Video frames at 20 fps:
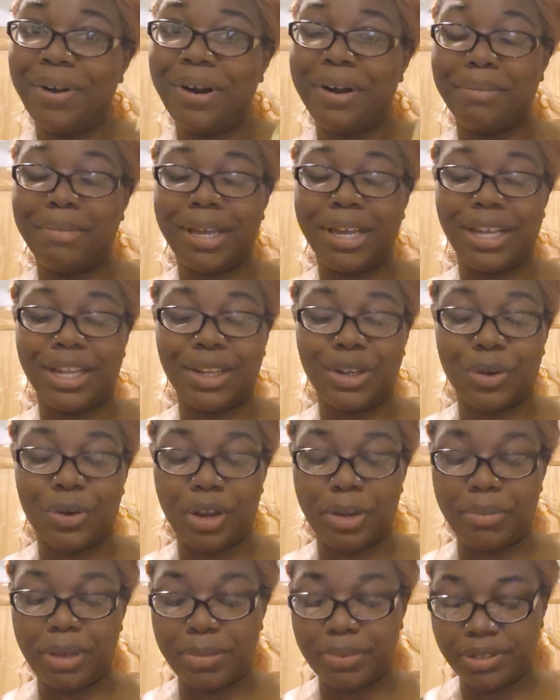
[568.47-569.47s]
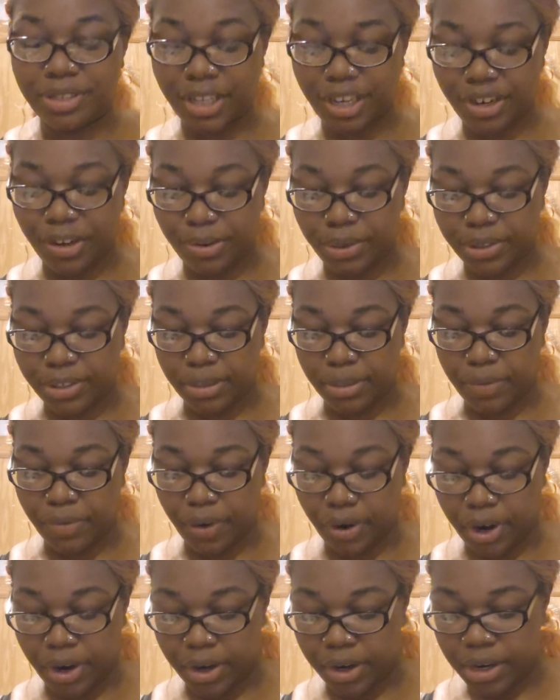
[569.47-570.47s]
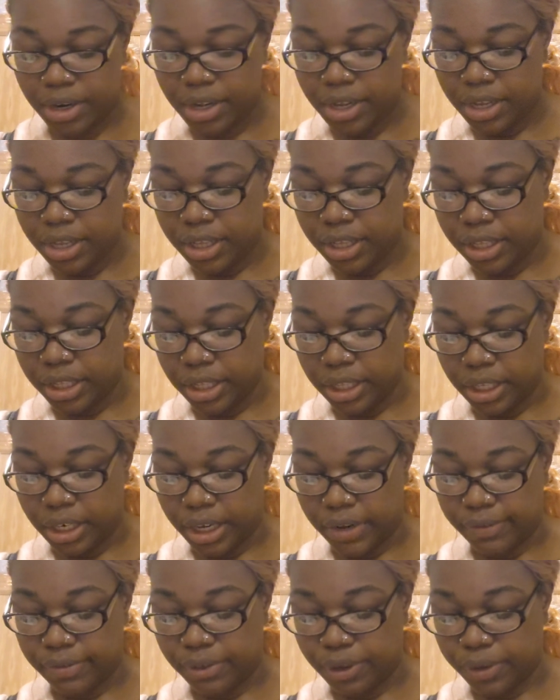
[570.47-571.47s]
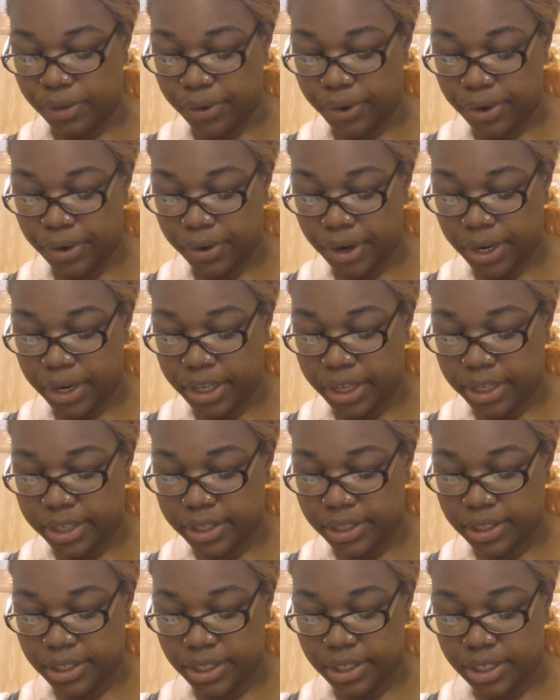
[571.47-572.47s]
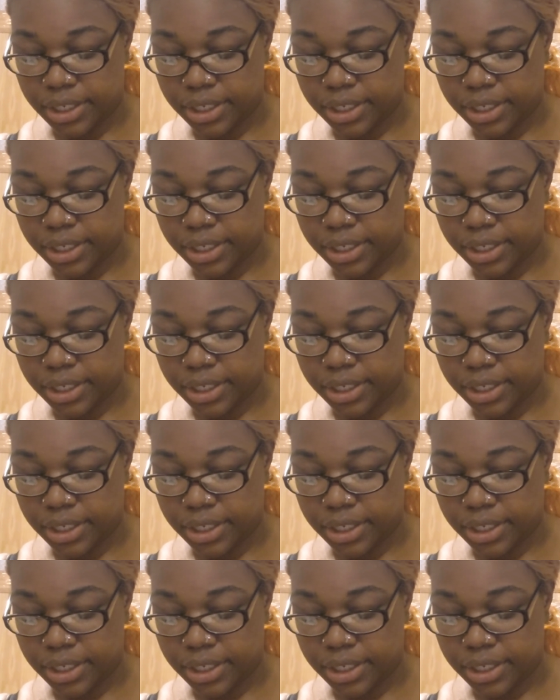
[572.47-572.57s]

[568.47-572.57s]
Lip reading: going to make a loaded baked potato with some of our leftover ingredients.